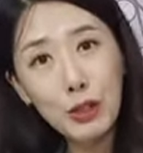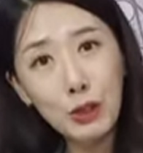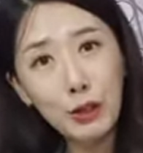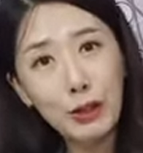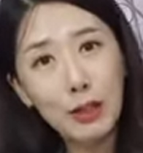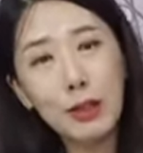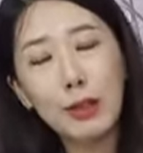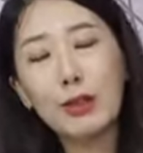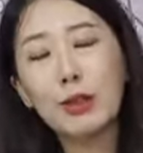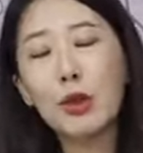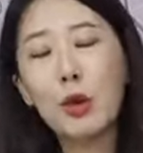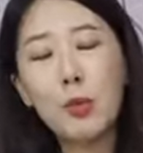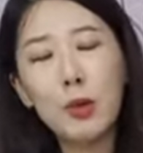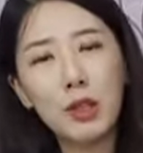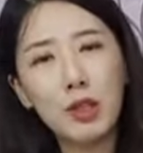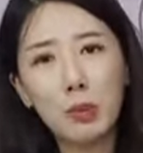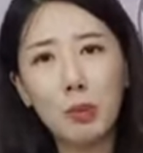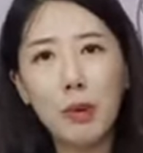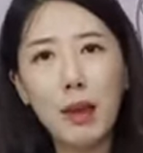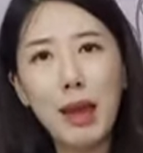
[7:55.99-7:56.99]
It takes so much
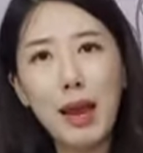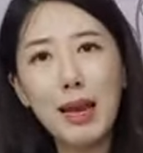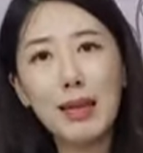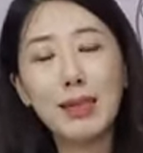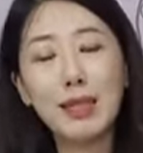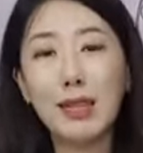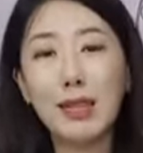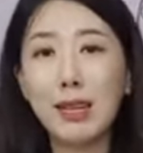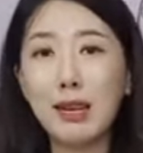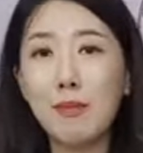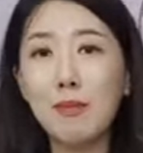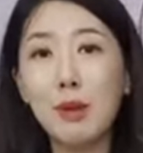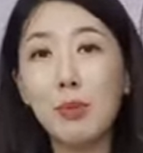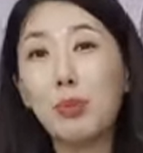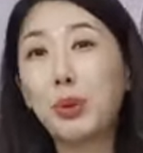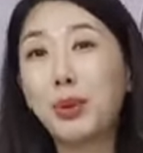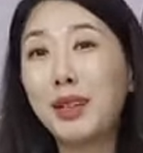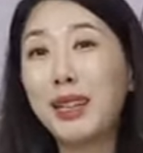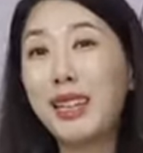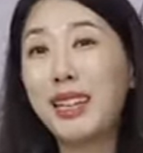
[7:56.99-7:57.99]
space and it can be
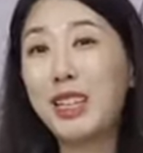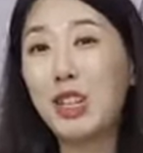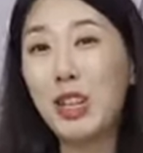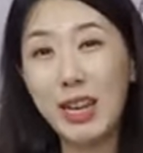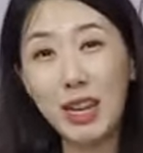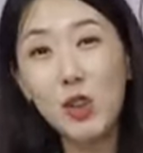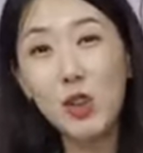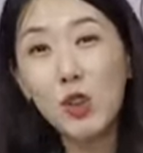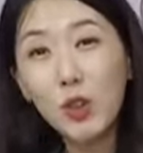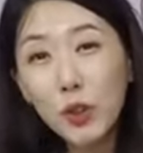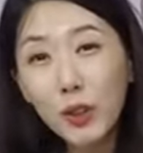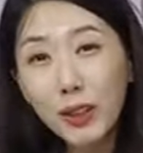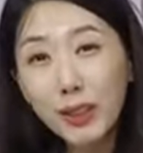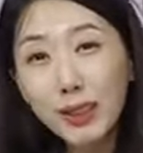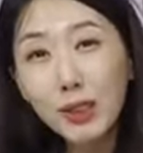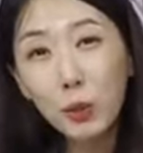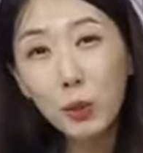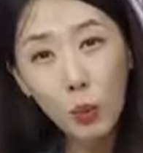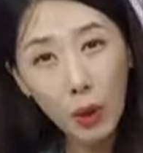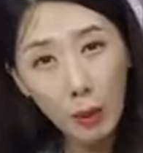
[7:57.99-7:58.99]
pretty
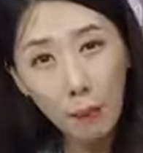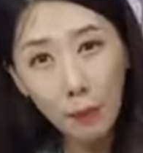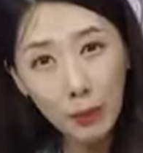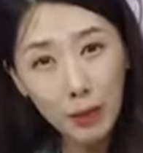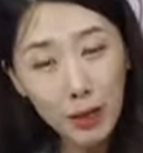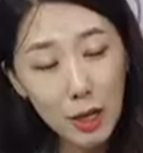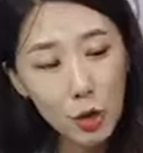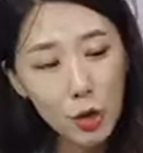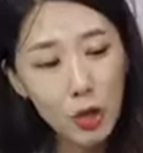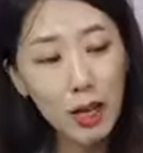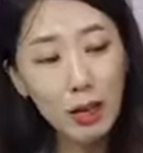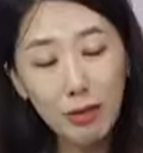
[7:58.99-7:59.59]
dangerous, weaponish.